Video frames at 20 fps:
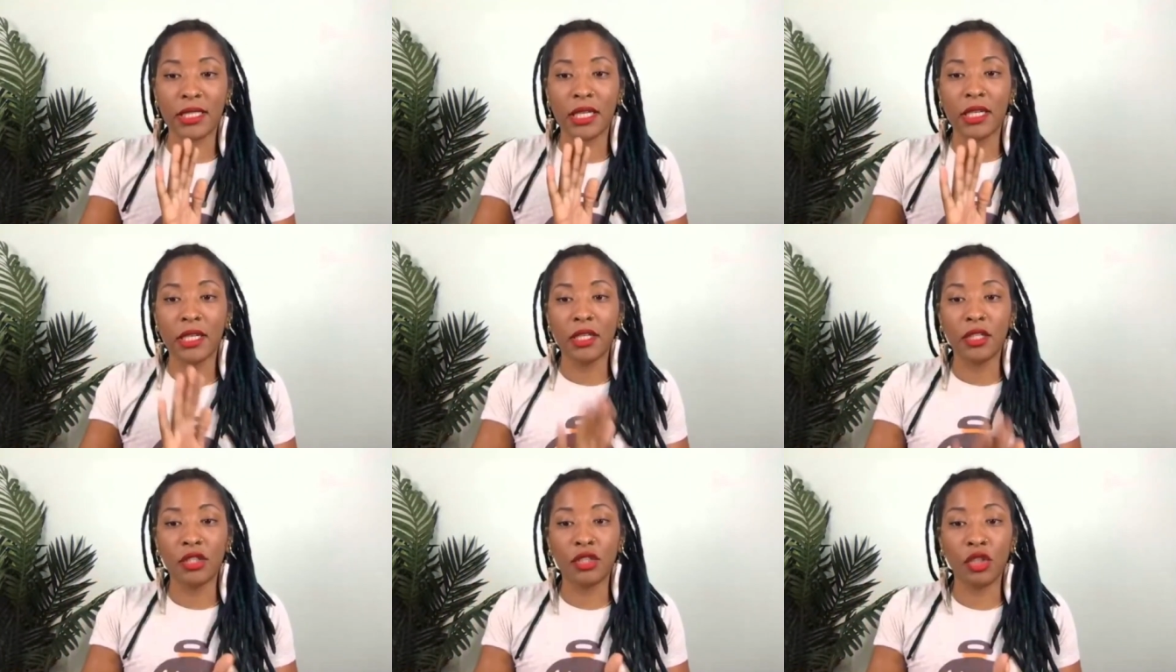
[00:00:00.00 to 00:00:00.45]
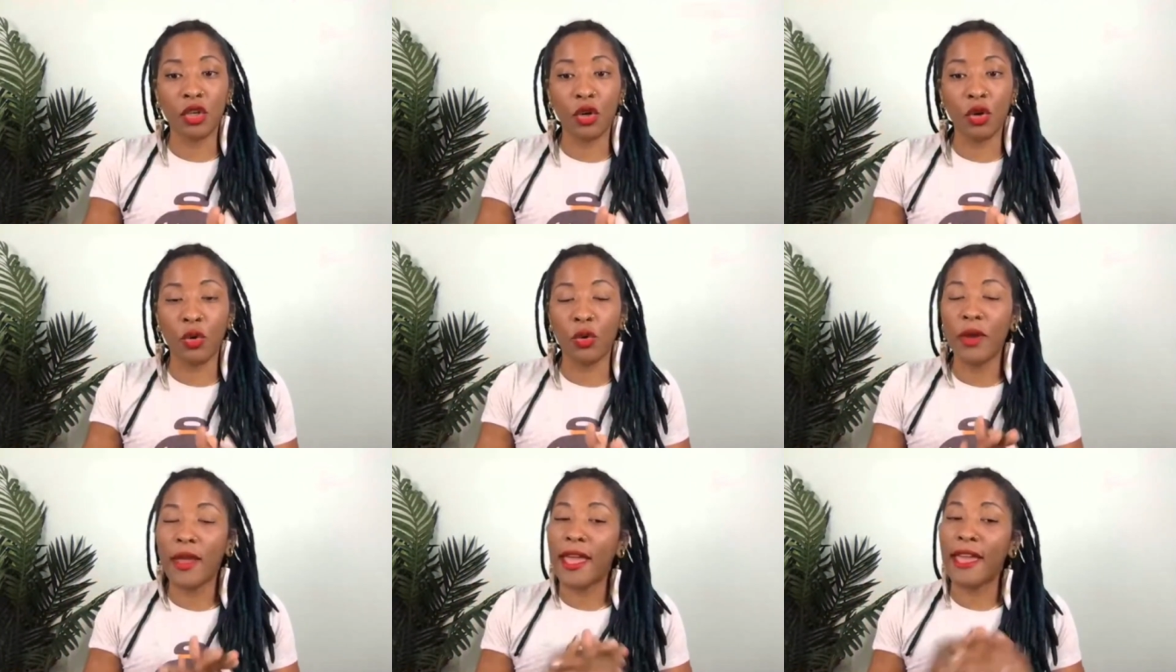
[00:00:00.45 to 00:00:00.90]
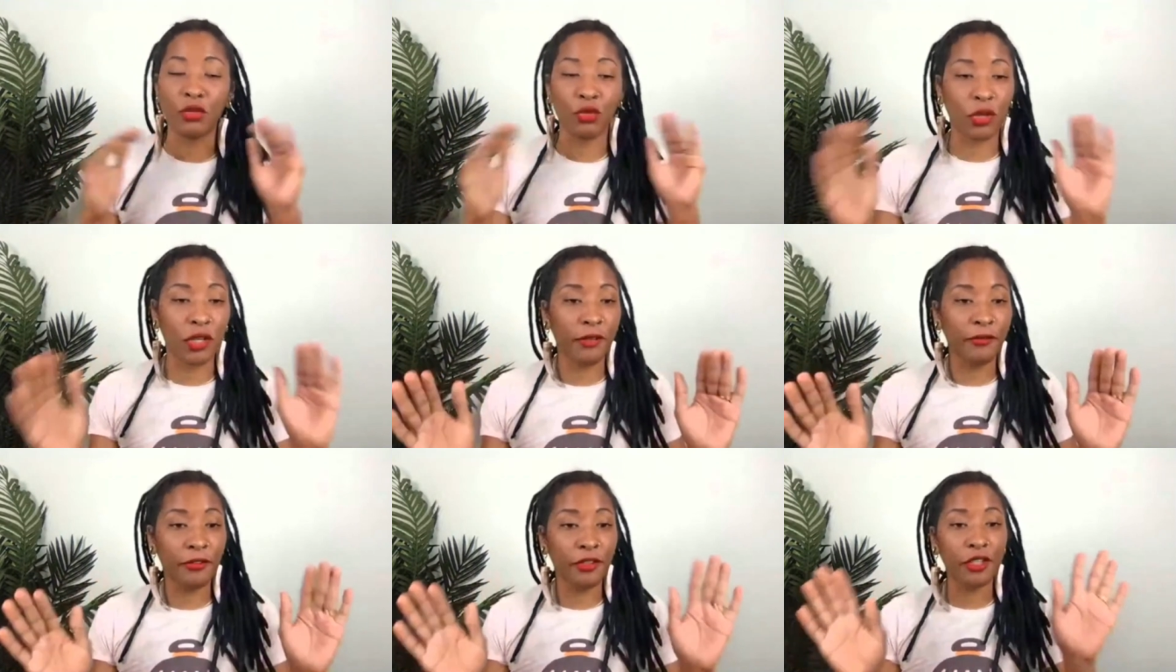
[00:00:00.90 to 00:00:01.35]
So if it's
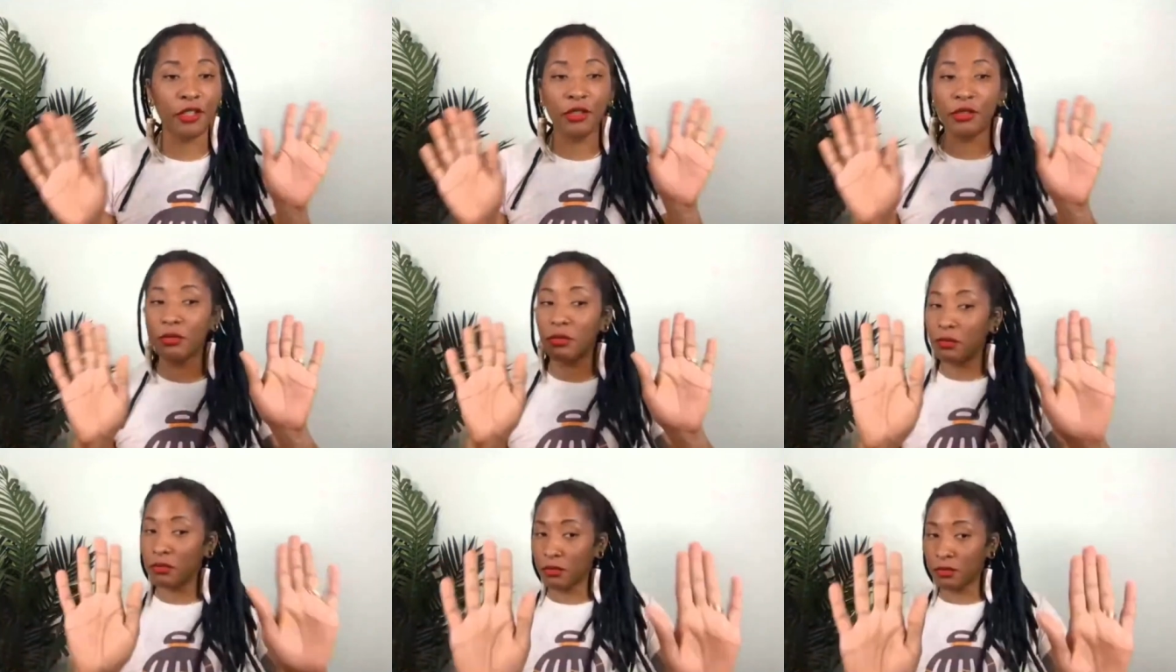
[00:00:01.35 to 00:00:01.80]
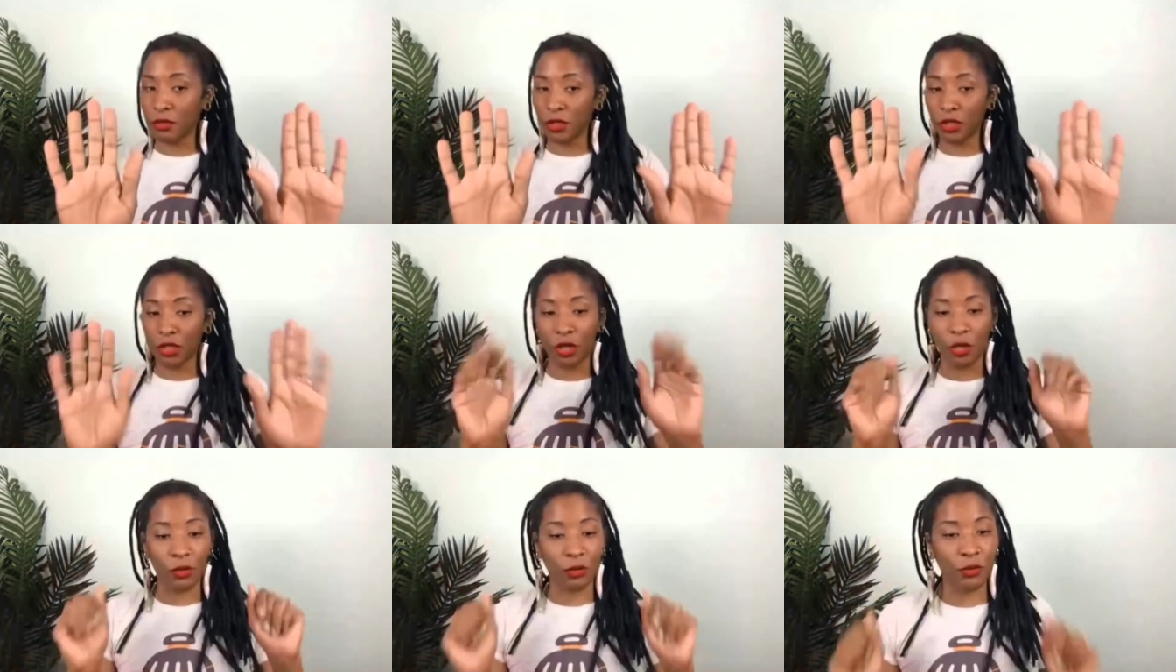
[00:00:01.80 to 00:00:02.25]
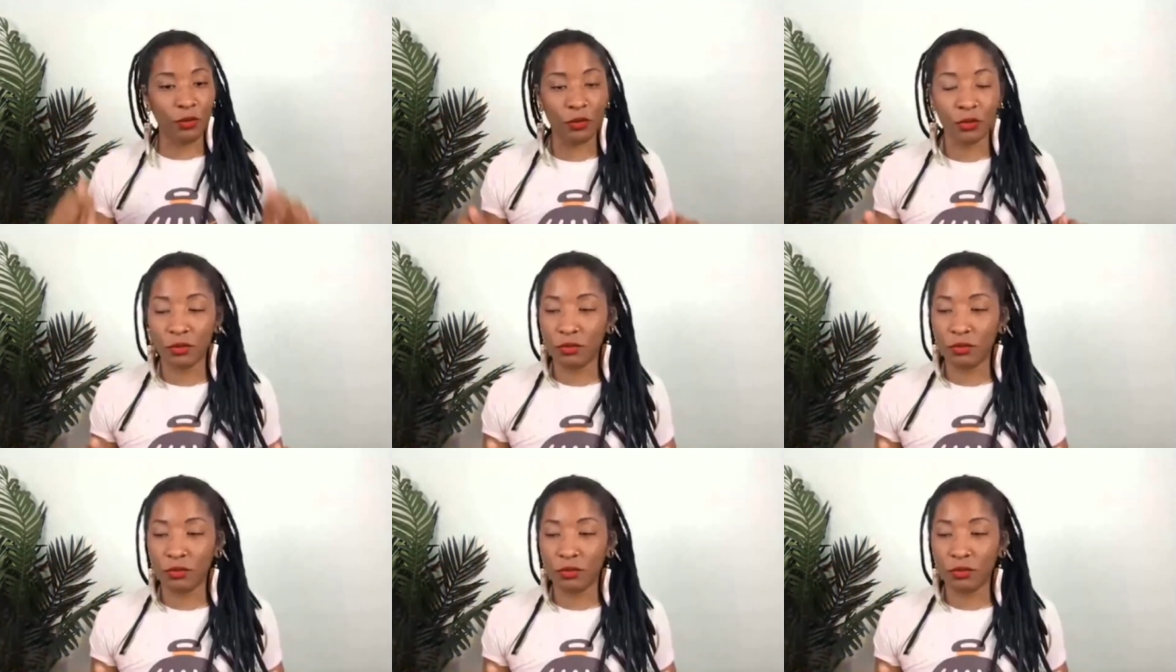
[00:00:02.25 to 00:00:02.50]
working for you, you know,